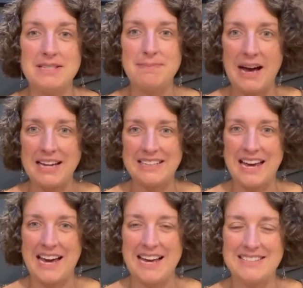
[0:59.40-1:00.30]

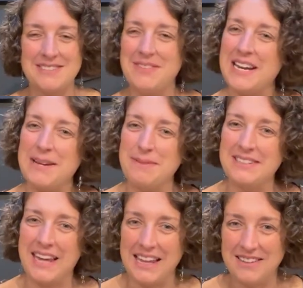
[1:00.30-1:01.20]
Podcast. My name is
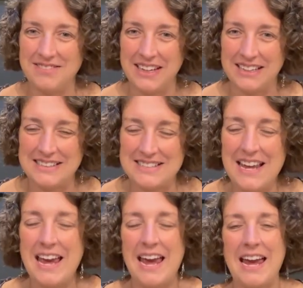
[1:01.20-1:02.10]
Kaela Vance,
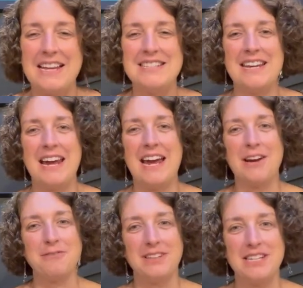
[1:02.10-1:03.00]
and today I
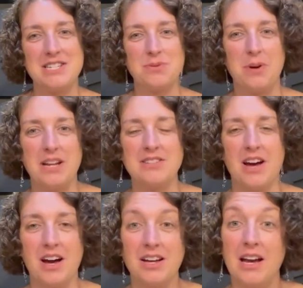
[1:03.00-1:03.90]
really just want to talk